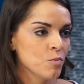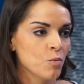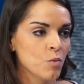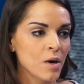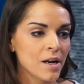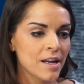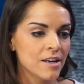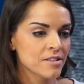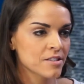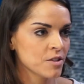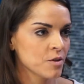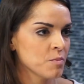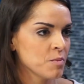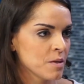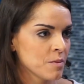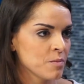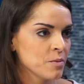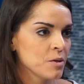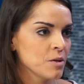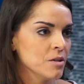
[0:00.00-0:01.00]
what else could
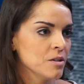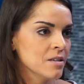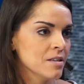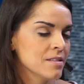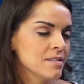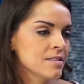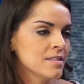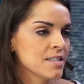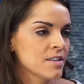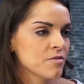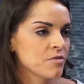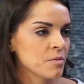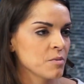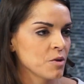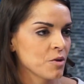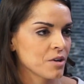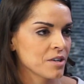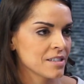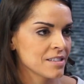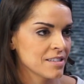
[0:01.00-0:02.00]
people see from
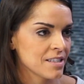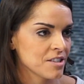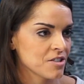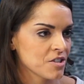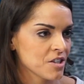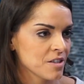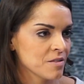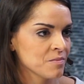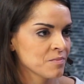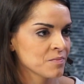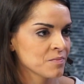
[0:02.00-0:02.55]
the organization?